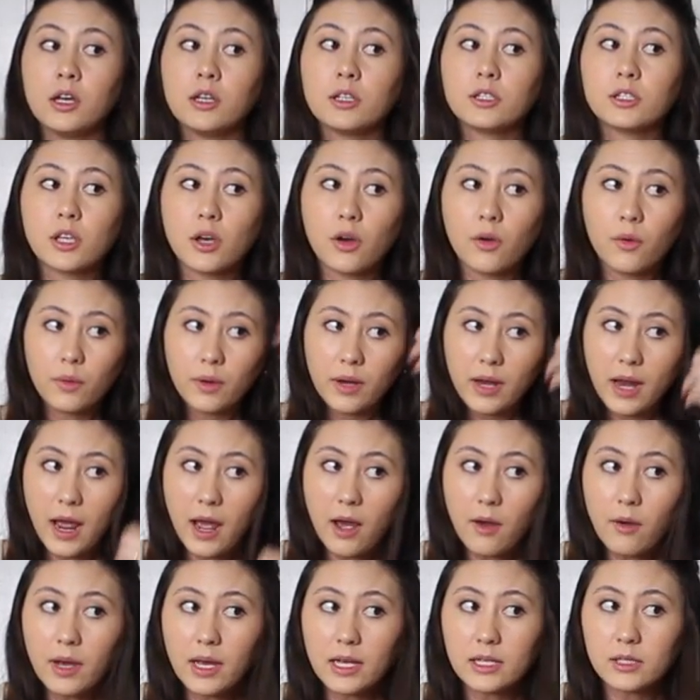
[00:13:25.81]
So
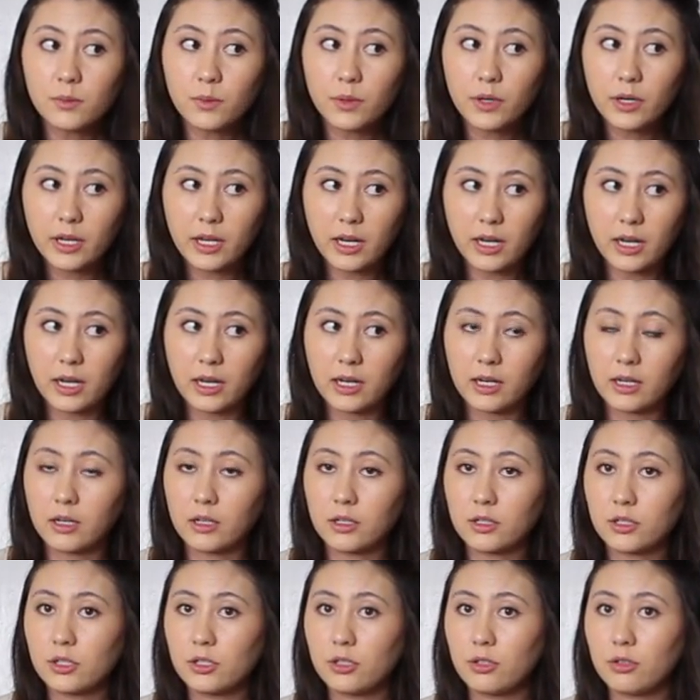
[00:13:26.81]
now as we're getting
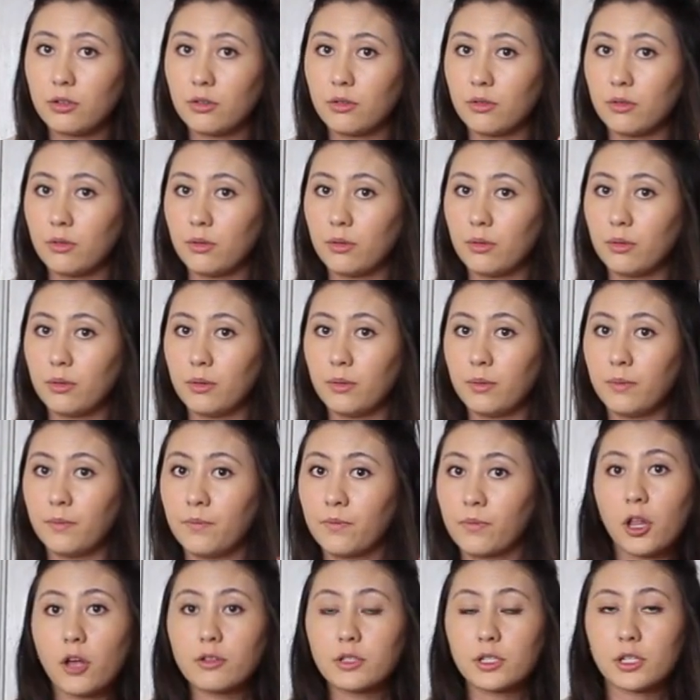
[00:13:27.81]

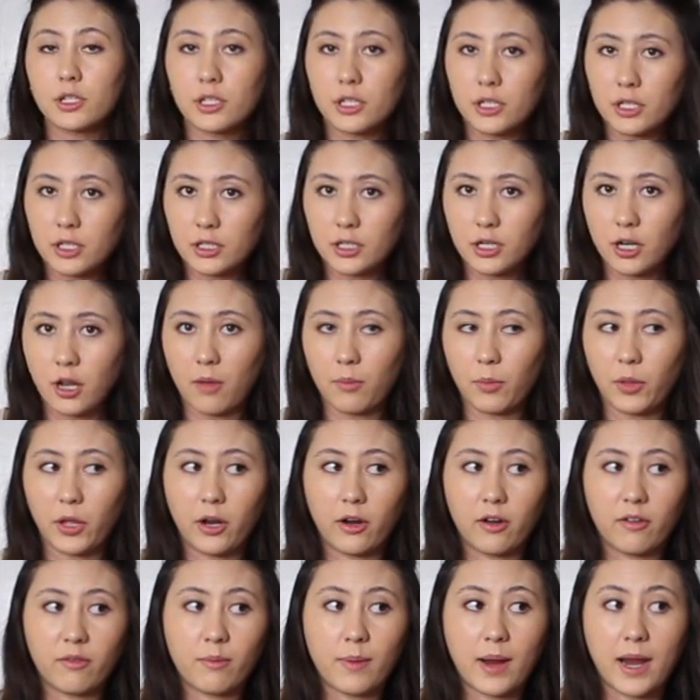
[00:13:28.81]
closer to the top
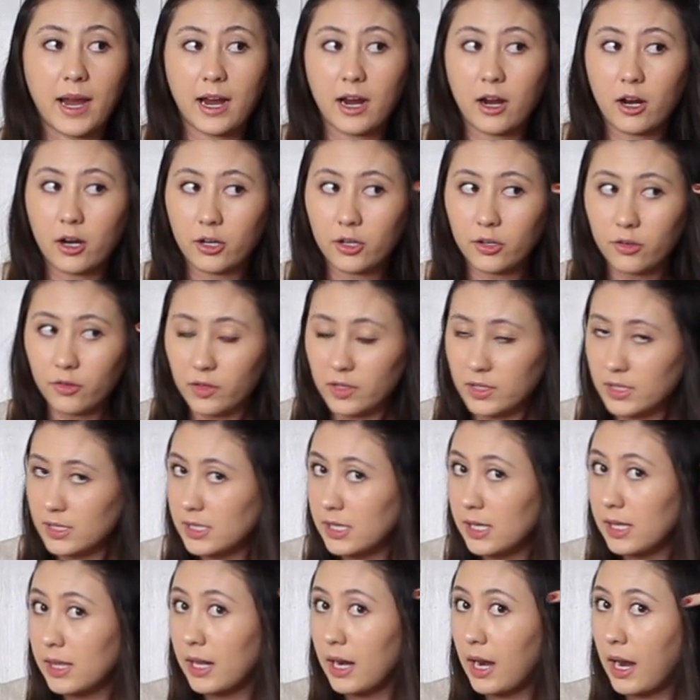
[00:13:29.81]
layer of my hair, you can
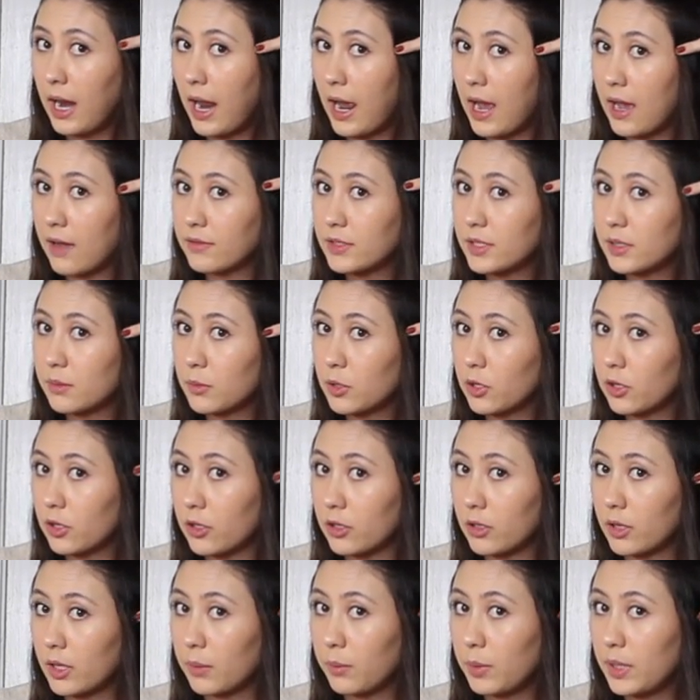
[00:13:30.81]
see that I have some
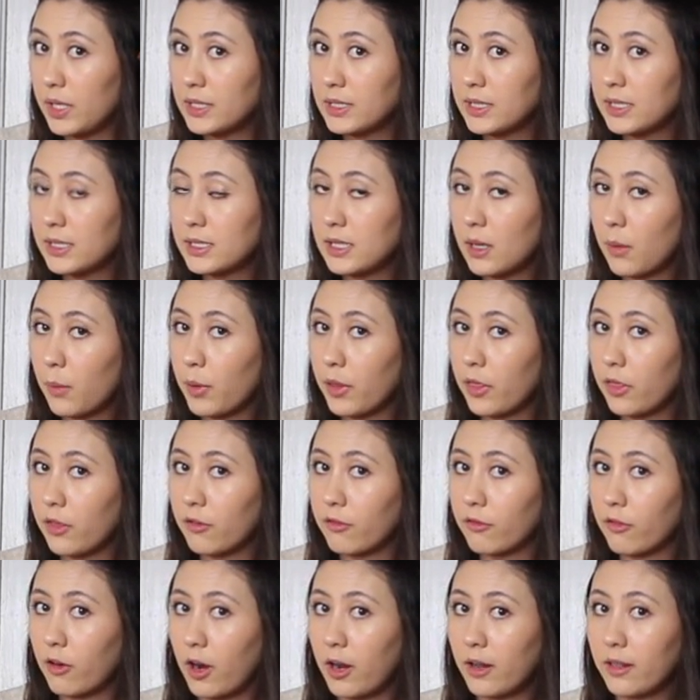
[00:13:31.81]
curly pieces up at the
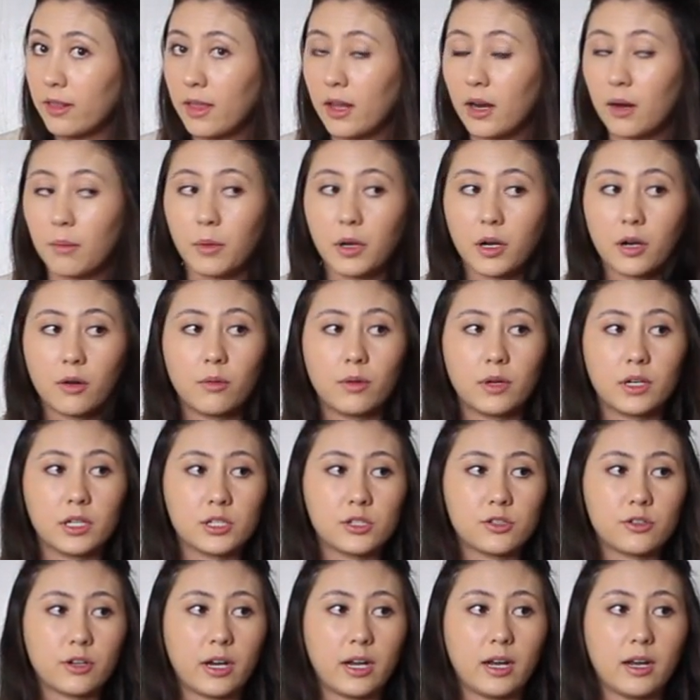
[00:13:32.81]
front that I'm gonna wanna
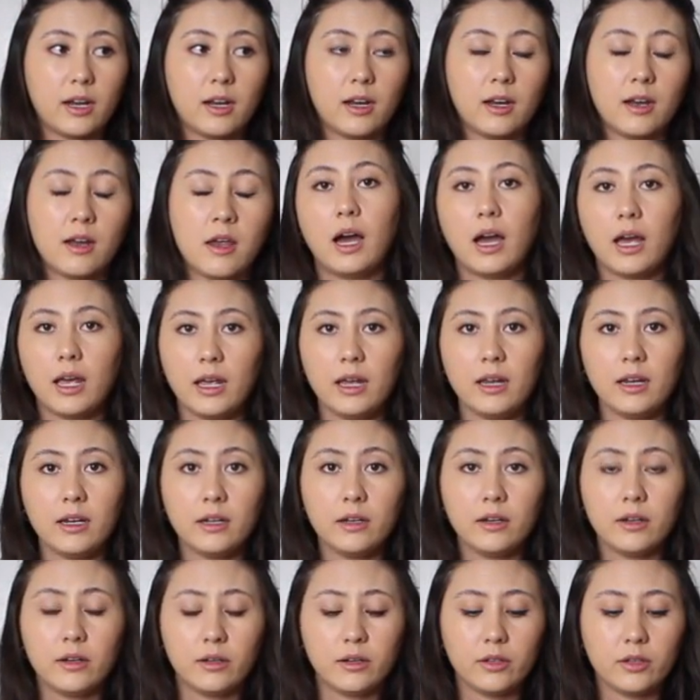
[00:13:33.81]
straighten.
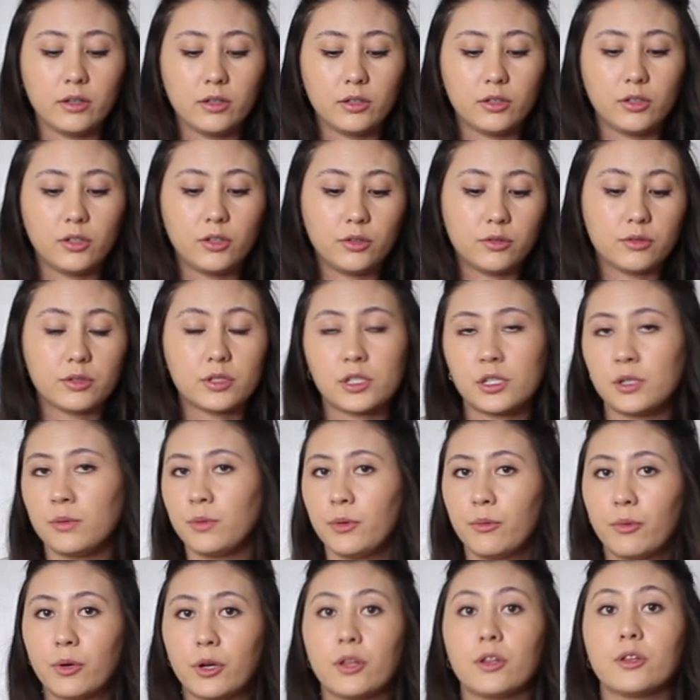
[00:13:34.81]
I used to
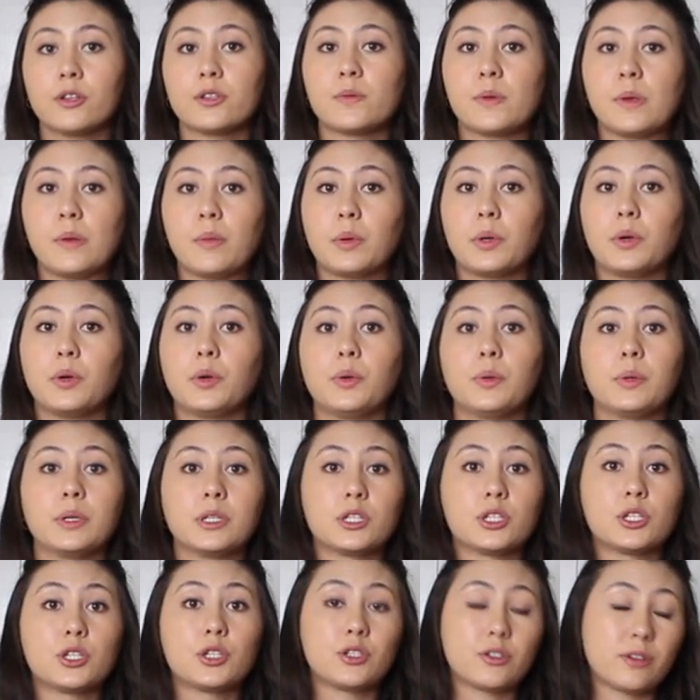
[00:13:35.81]
be one of those people who
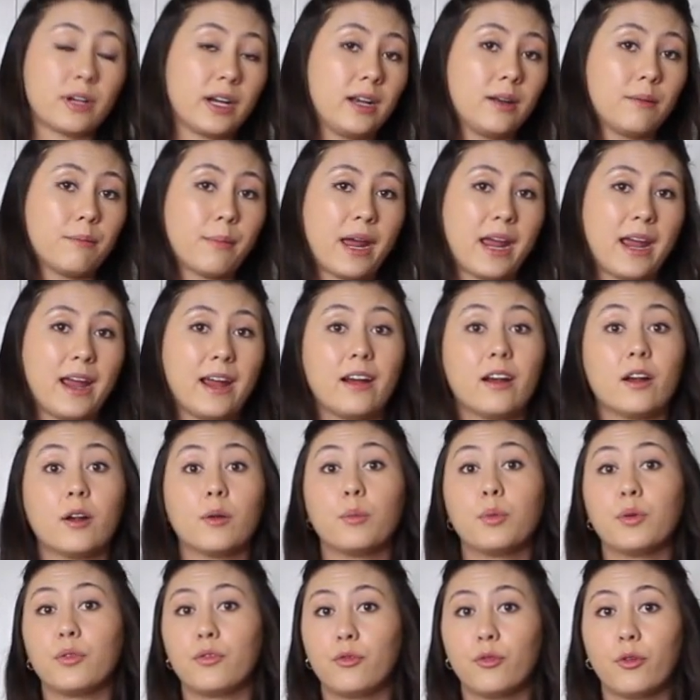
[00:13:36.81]
would straighten my
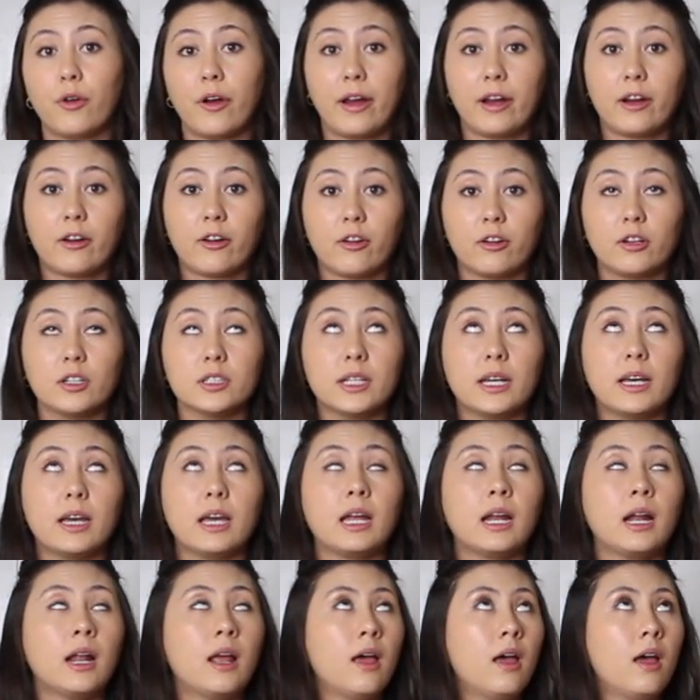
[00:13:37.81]
hair before I curled
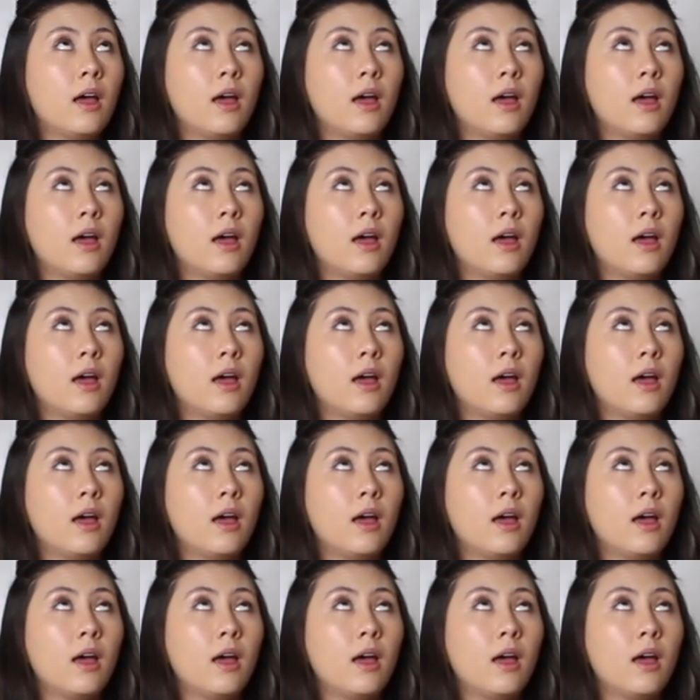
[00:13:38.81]
it.